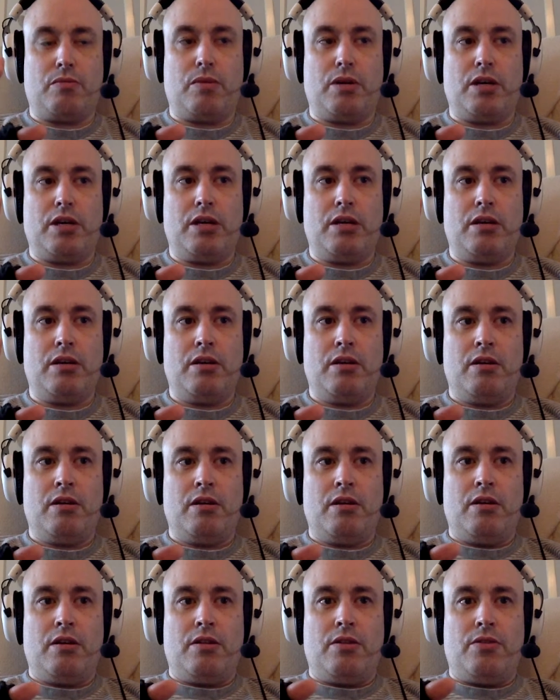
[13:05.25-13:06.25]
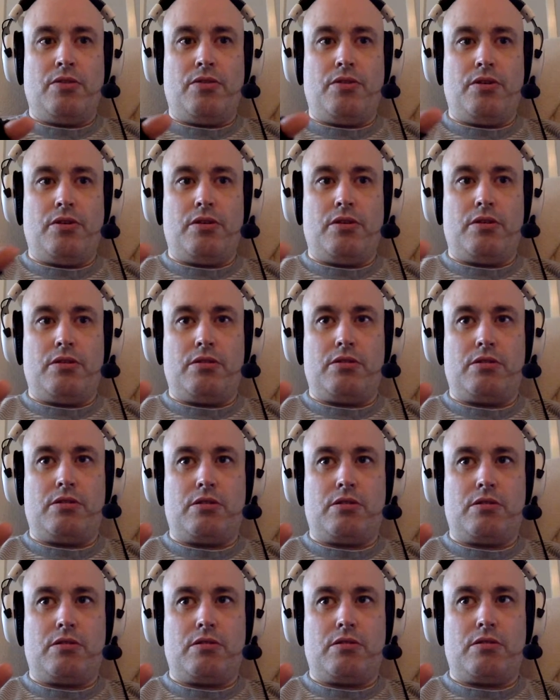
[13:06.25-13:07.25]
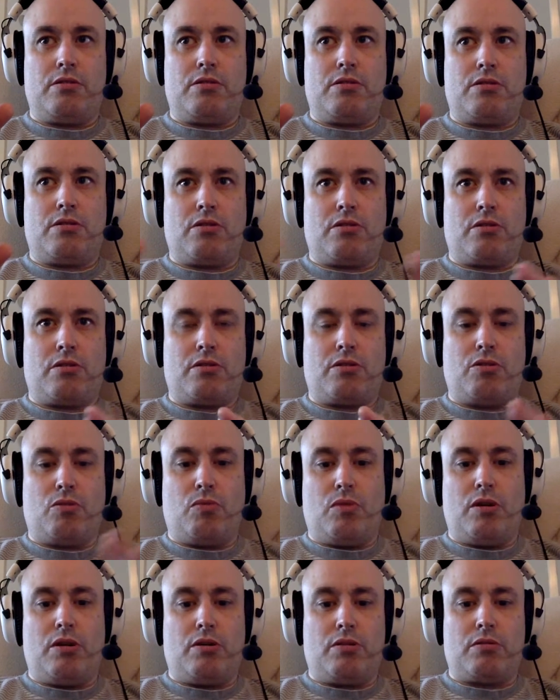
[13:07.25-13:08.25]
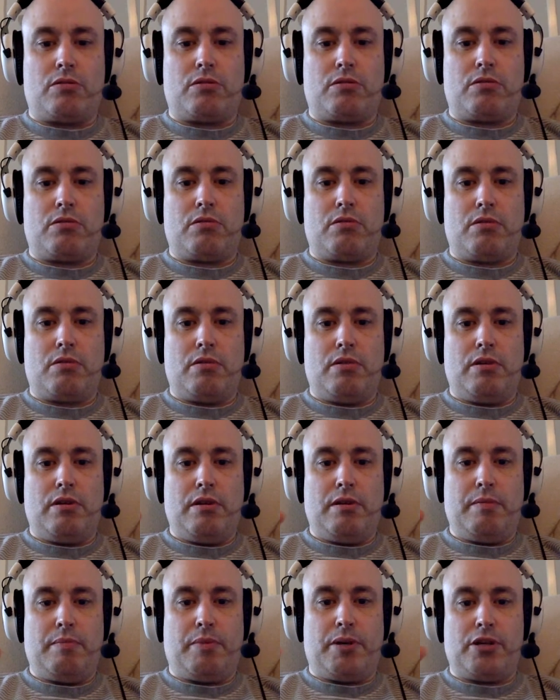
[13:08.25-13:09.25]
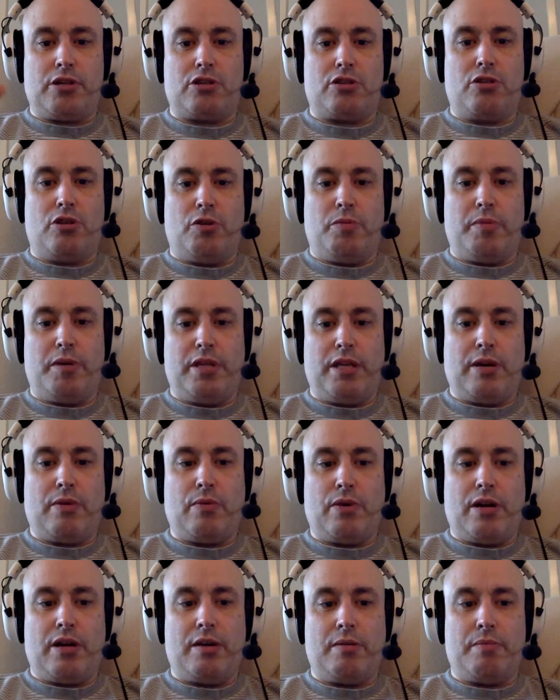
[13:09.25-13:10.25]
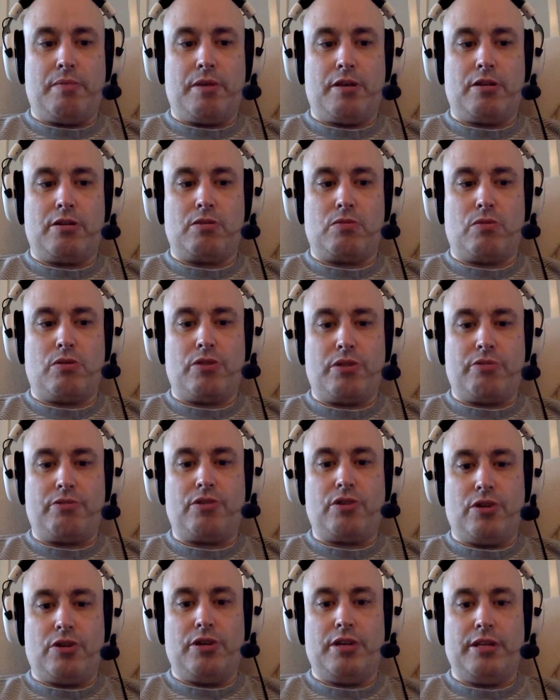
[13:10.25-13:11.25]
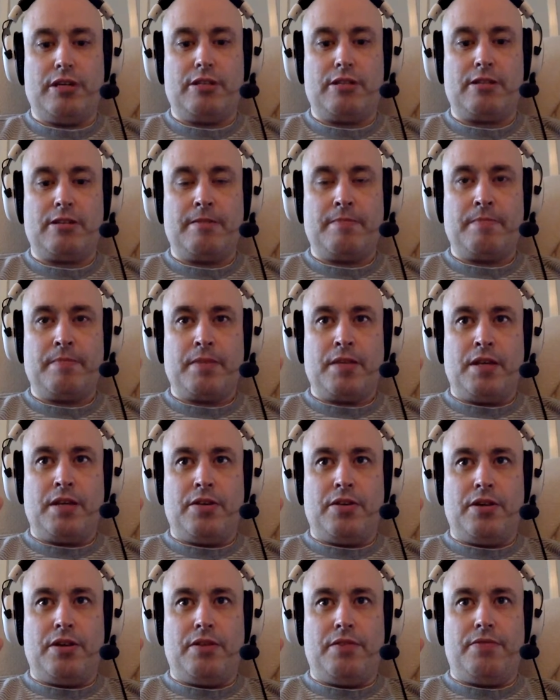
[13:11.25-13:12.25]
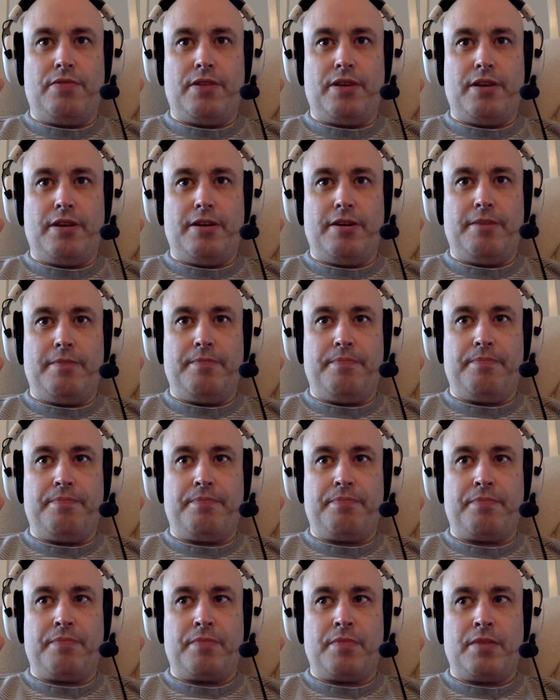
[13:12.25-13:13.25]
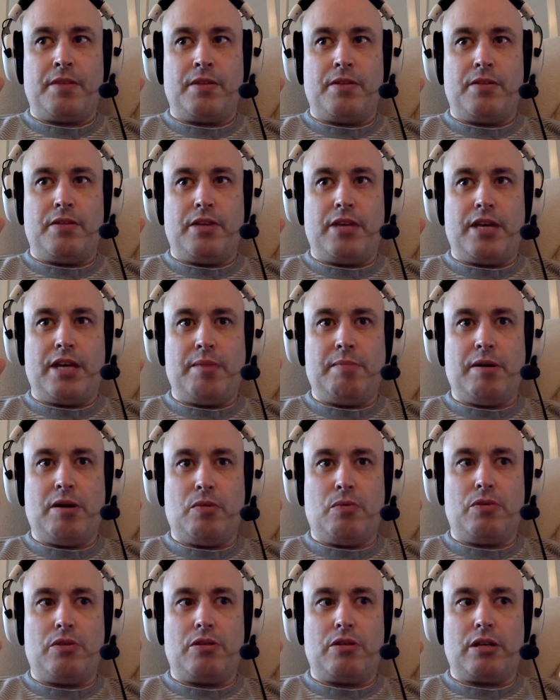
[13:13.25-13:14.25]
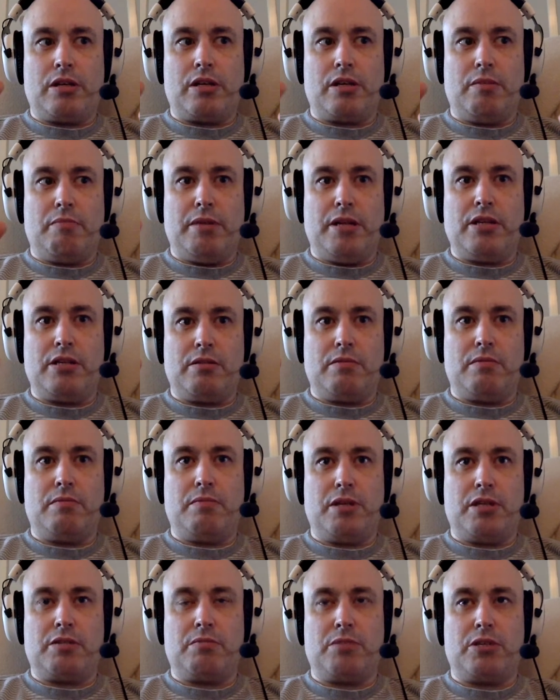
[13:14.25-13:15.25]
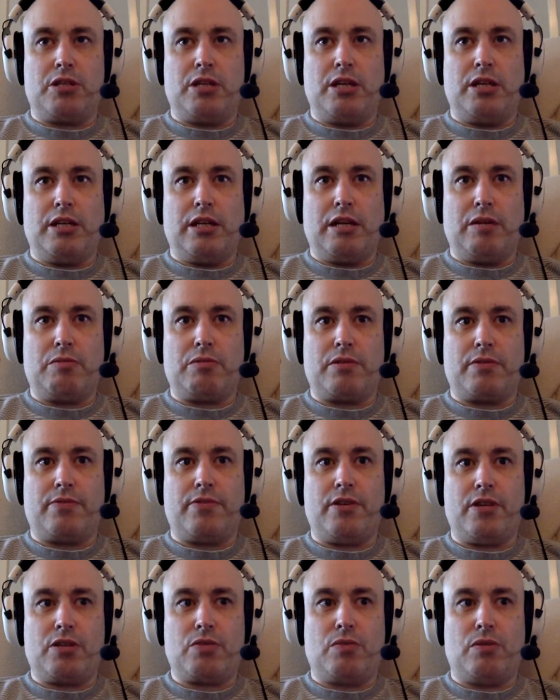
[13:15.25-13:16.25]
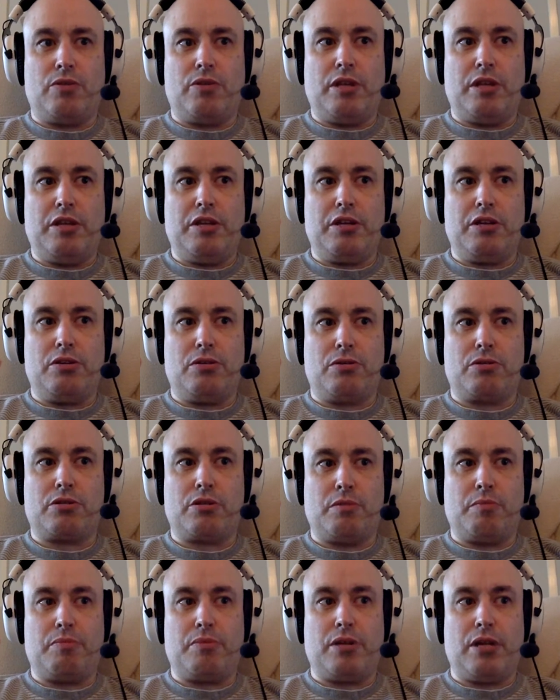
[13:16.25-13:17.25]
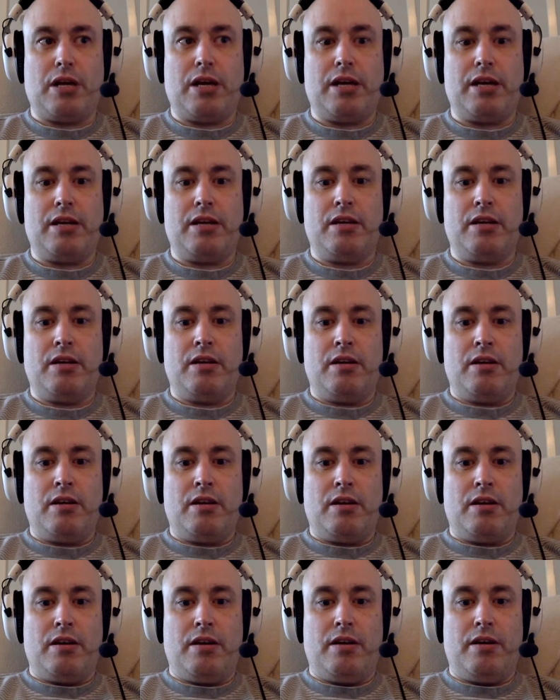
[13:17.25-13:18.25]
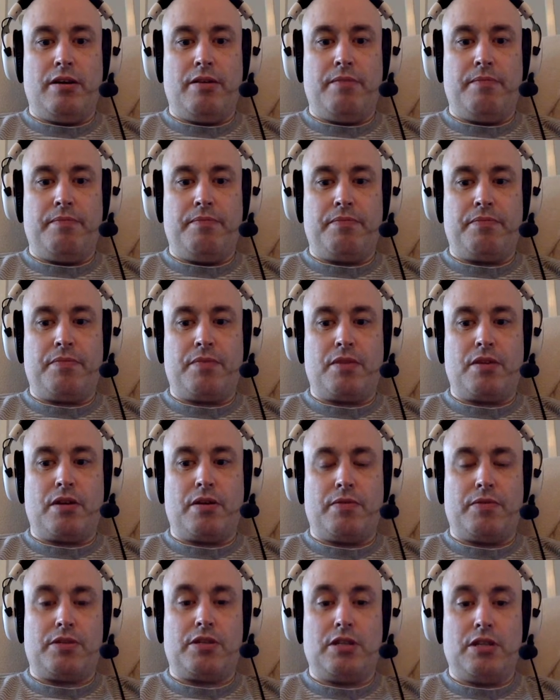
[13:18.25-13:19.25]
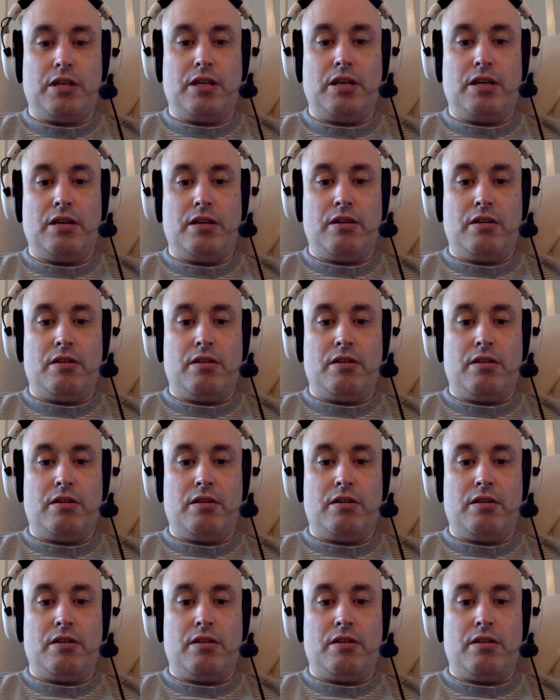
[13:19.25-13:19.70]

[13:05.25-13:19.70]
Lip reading: Wii, that has took the world by storm in that way. Because what they've done is they came out with like an amazing piece of machine, and it was the first one then you could also play obviously